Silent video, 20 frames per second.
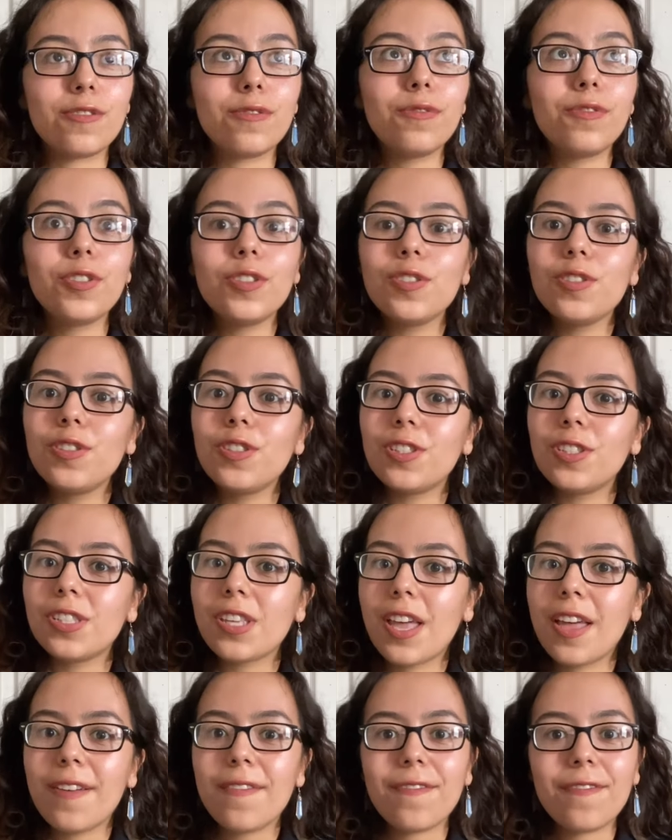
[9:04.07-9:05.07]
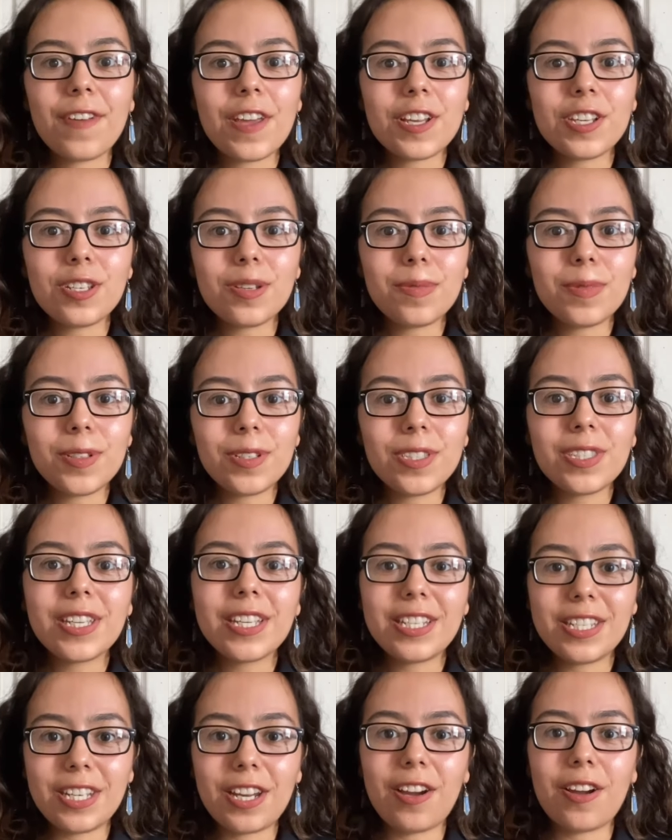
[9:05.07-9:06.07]
fruits, vegetables,
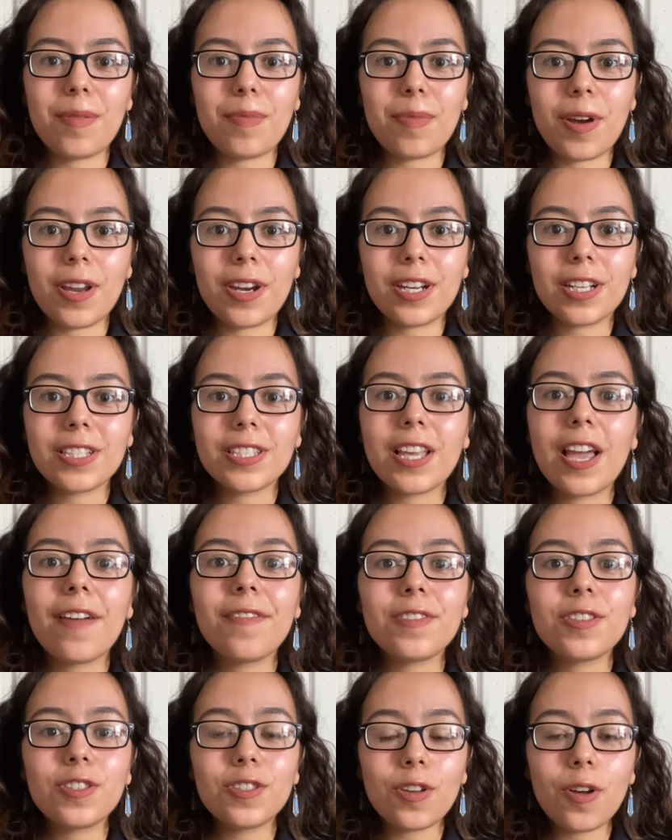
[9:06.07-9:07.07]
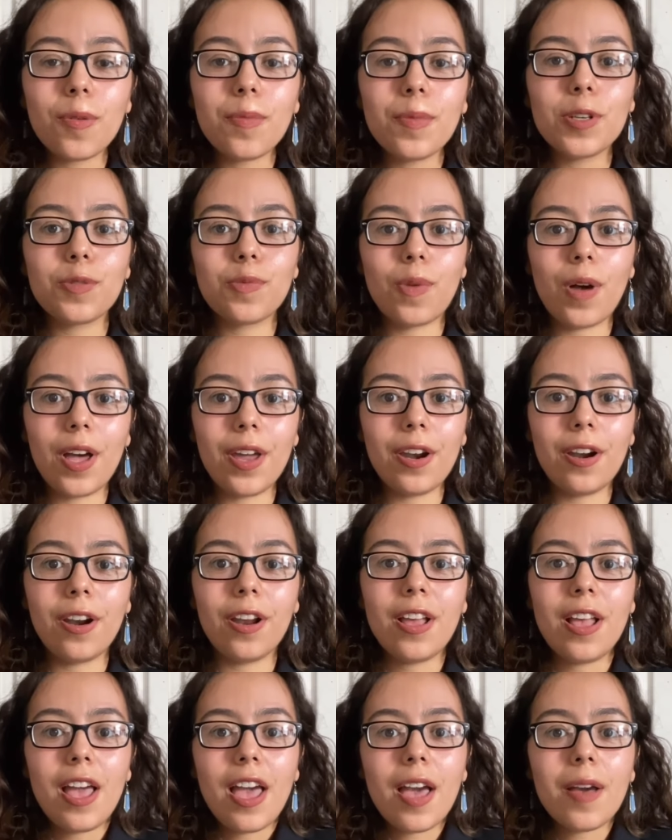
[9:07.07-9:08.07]
and dairy products have so much water,
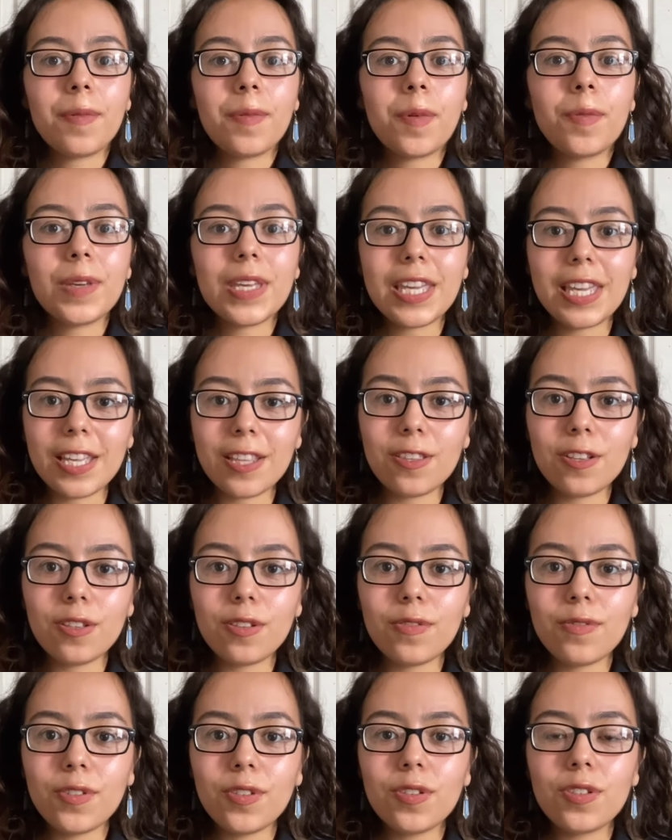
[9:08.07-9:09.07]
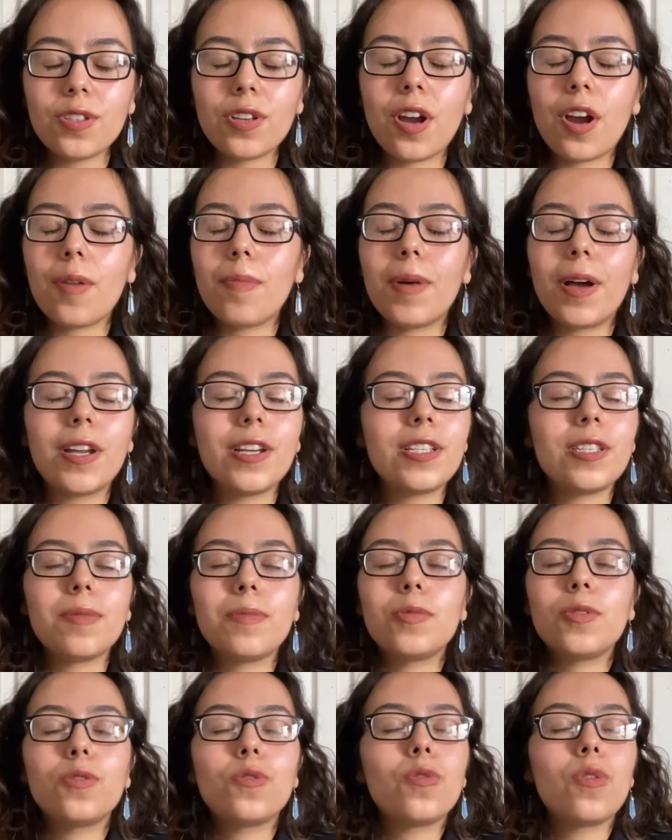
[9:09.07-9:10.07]
and when we eat those foods, our bodies
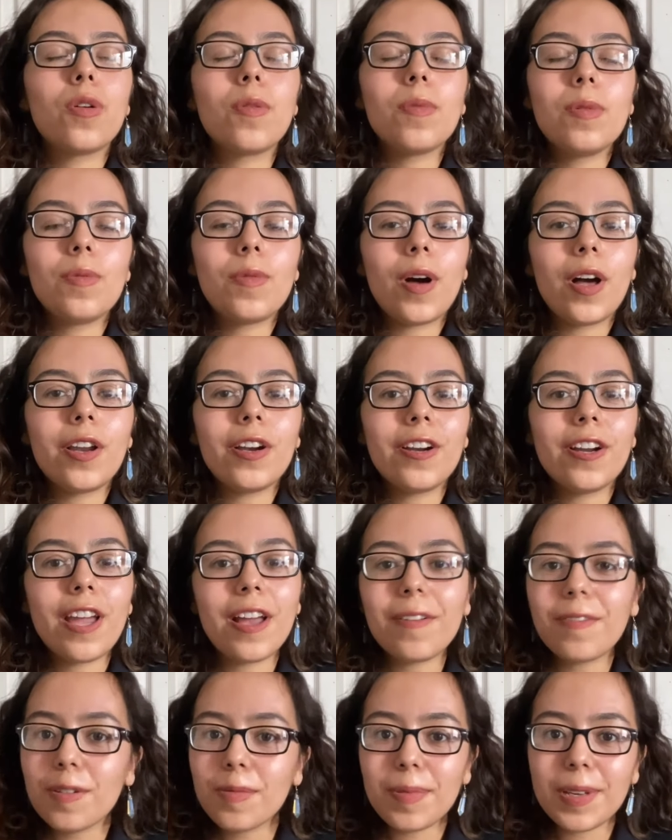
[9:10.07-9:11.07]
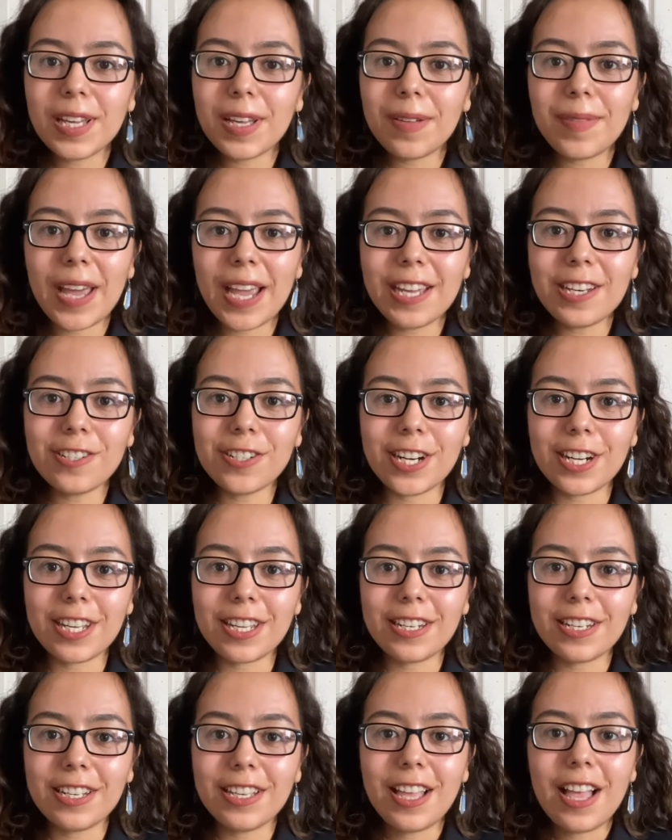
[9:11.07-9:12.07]
absorb the water and we become hydrated.
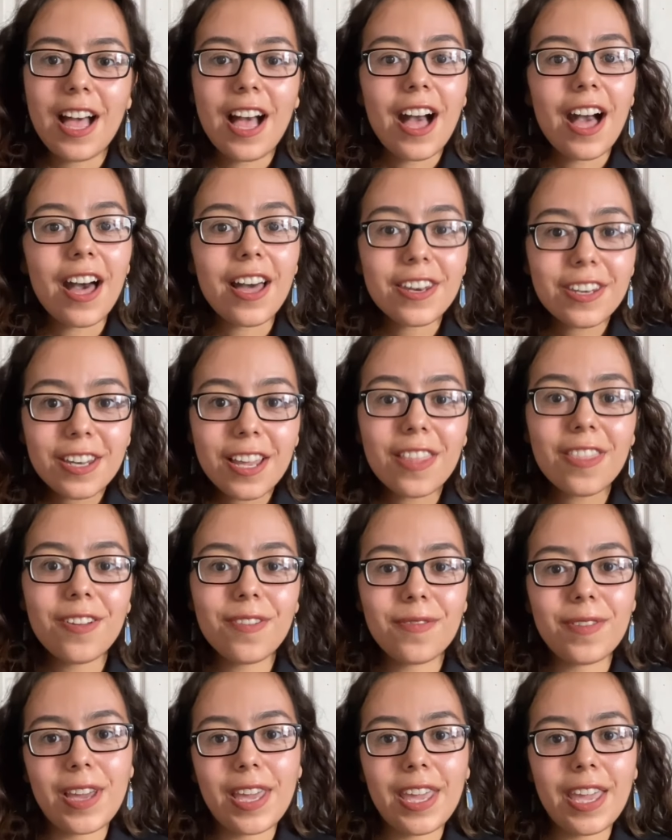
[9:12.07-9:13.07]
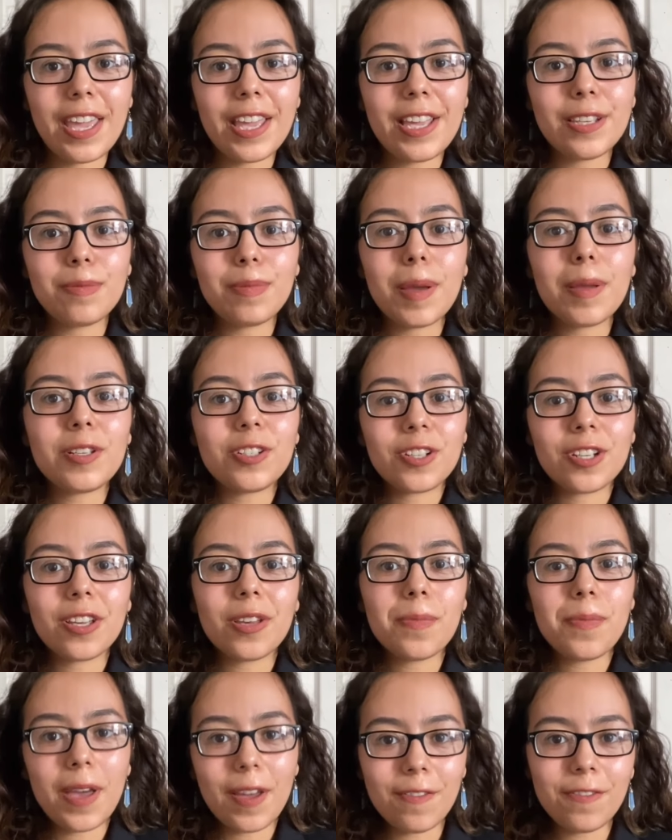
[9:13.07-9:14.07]
Another way is by
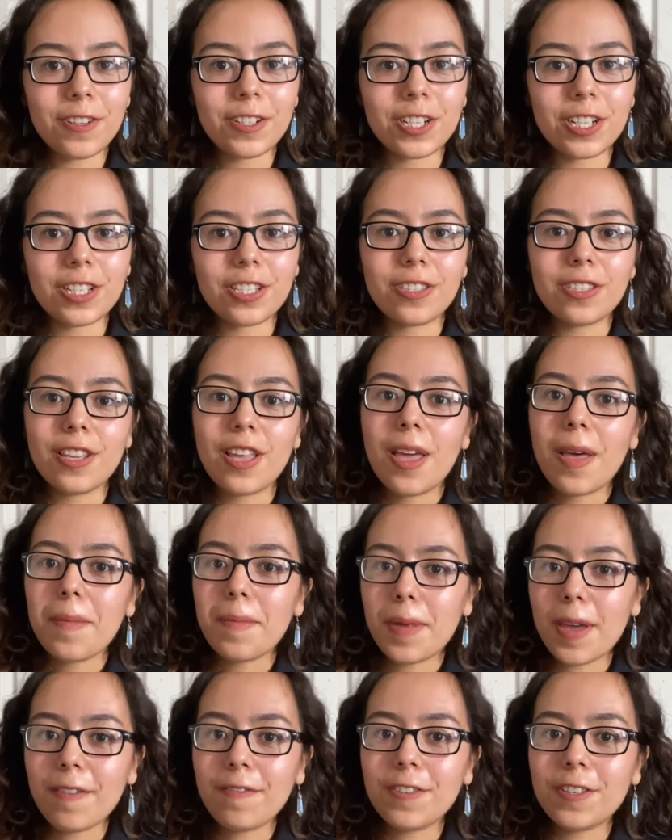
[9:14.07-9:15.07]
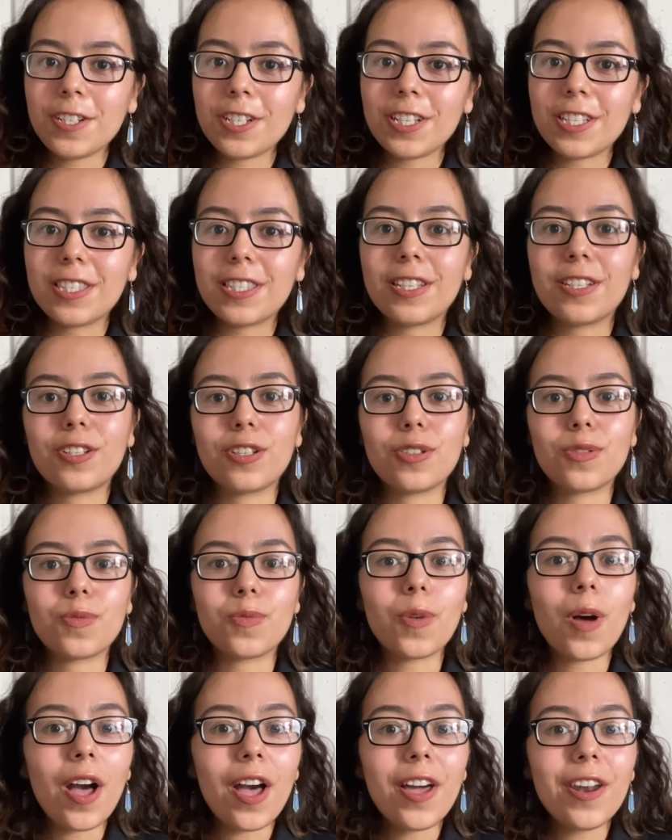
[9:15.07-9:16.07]
drinking beverages. Beverages such as
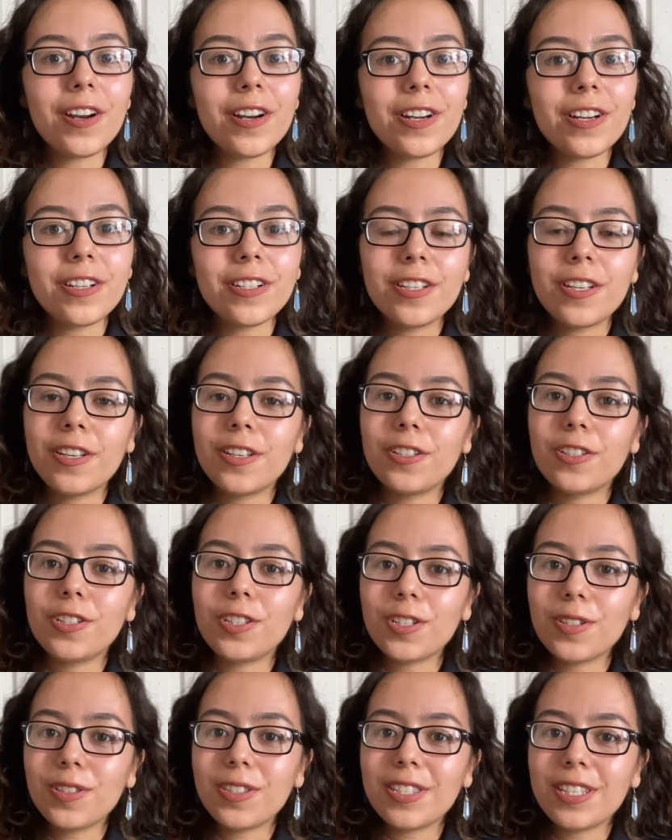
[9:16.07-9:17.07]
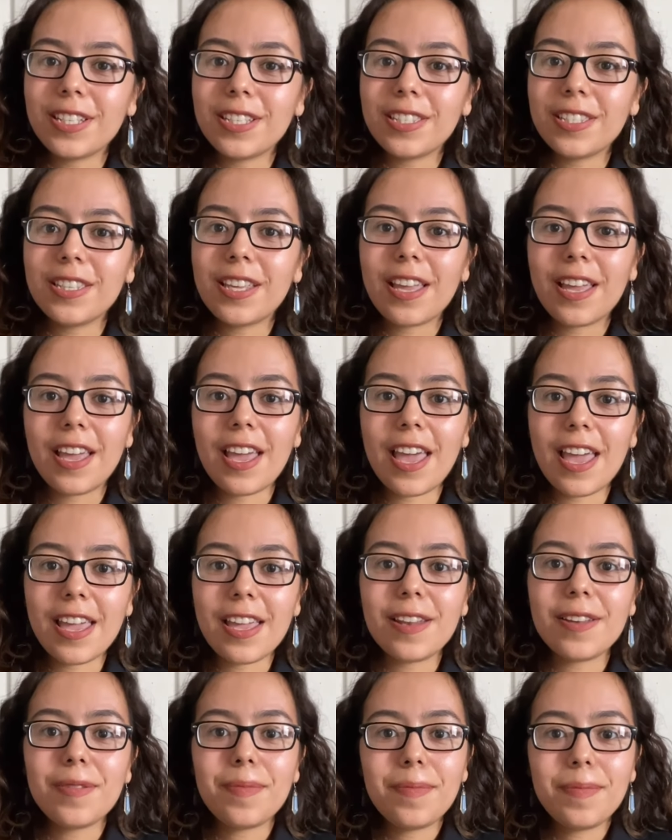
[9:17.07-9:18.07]
water, juices,
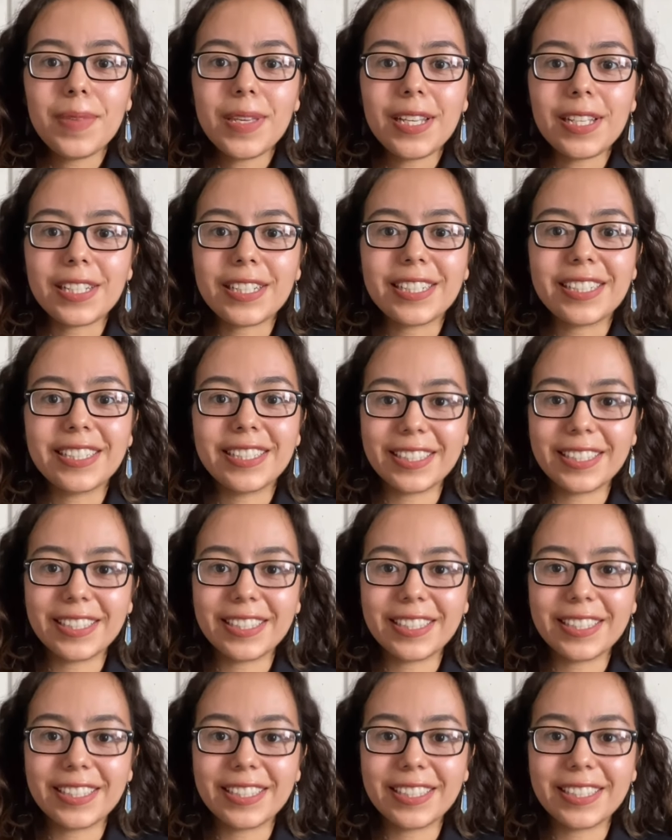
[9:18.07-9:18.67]
and milk.